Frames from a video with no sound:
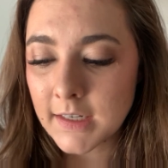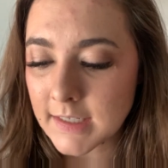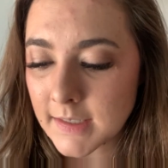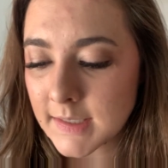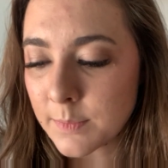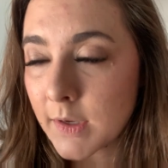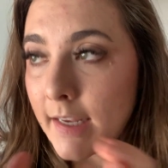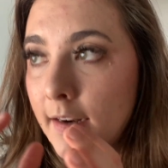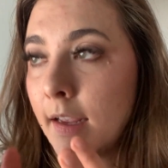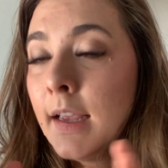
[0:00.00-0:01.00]
to tell
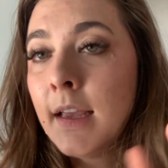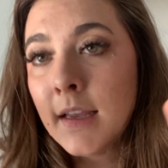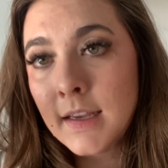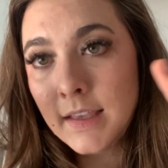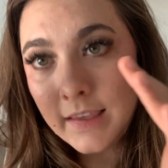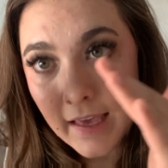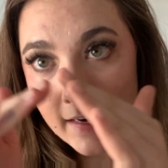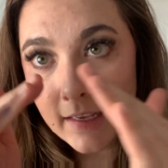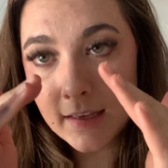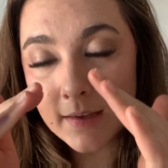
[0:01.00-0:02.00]
someone,
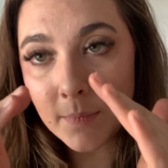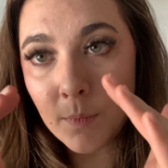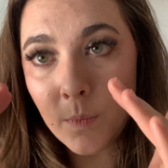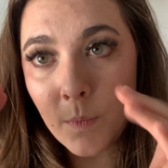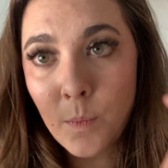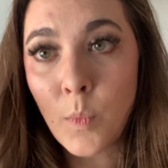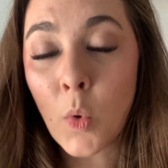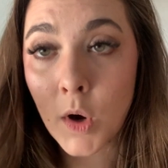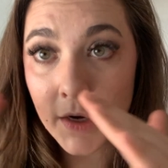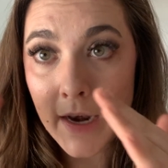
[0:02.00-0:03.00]
getting
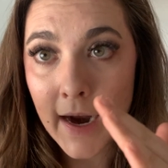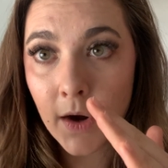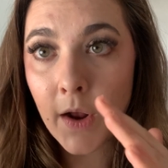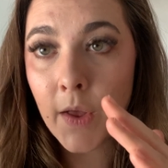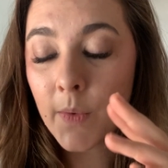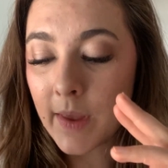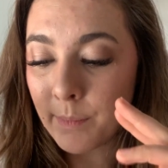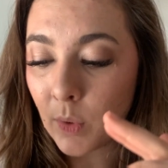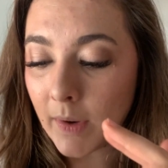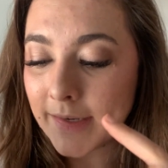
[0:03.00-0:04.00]
more narrow and
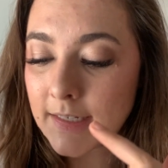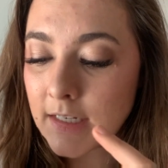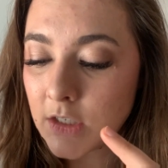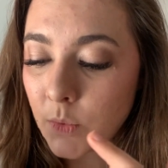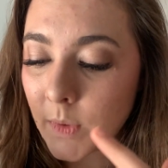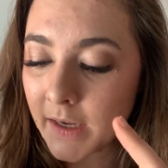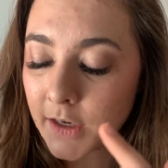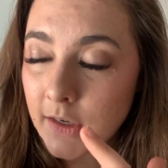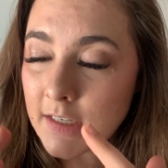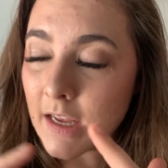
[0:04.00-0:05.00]
pointed to what you're
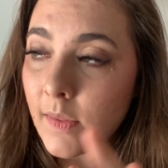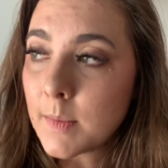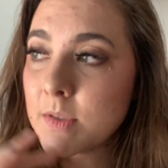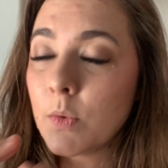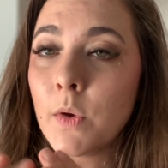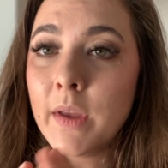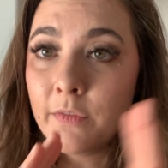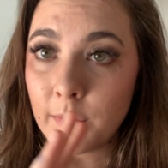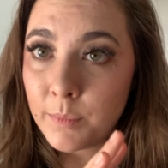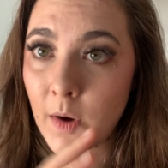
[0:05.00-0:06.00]
going to tell them. So going
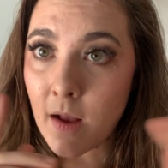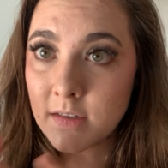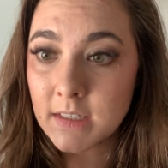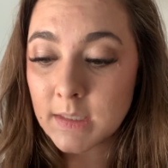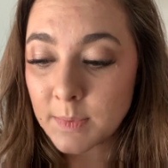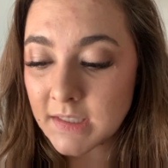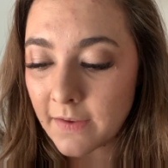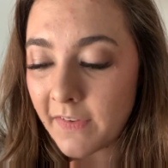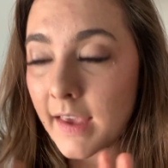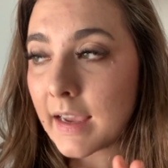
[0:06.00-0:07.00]
from broad to
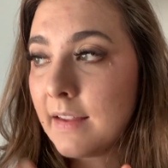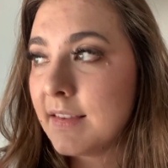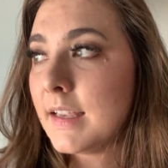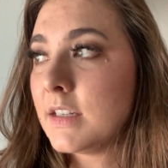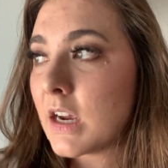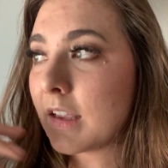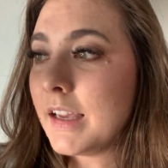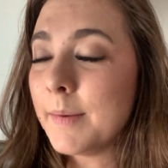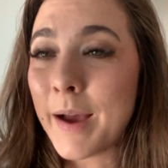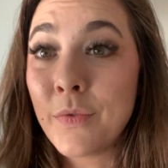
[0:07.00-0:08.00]
specific, and then
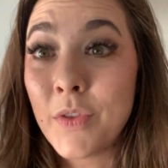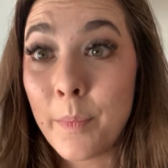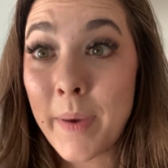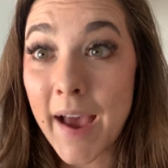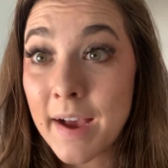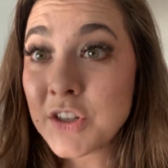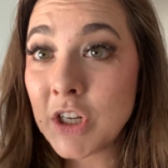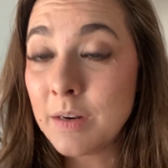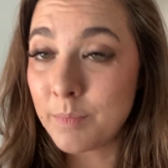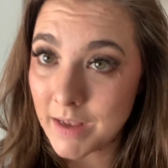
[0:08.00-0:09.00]
talking about the
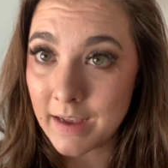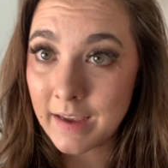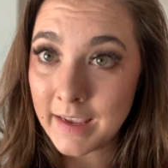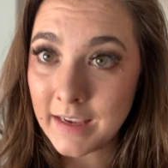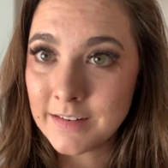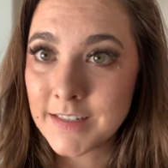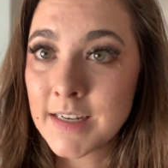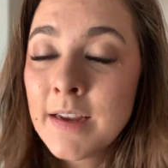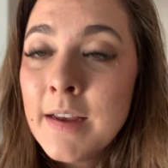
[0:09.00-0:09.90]
passion behind